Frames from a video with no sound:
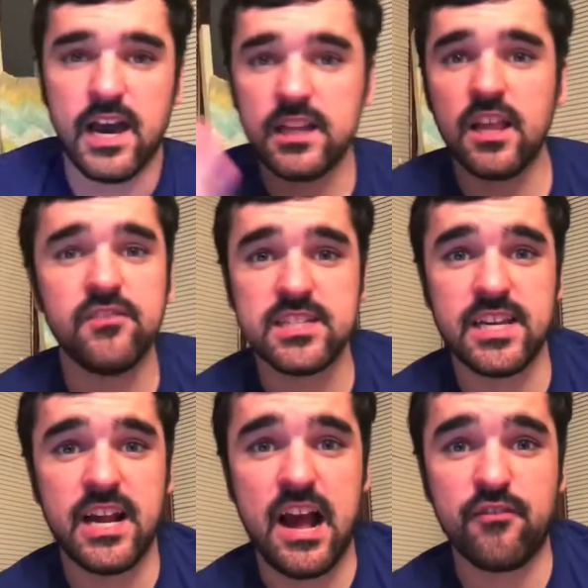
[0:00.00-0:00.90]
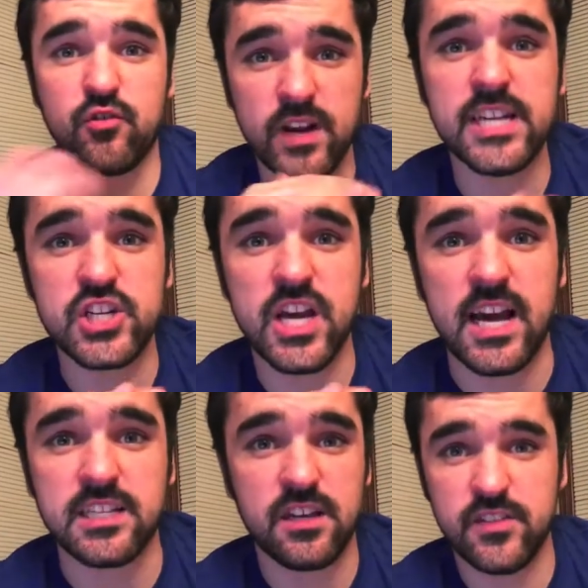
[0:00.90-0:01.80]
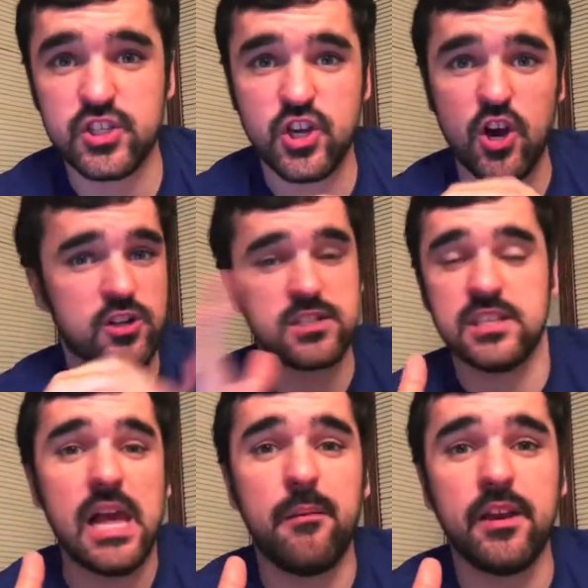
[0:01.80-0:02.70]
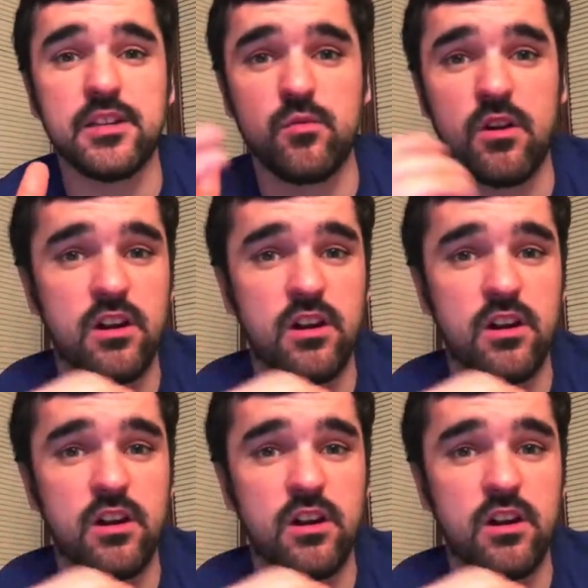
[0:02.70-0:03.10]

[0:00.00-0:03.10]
I'd love to say I have great shots of these cars slamming into one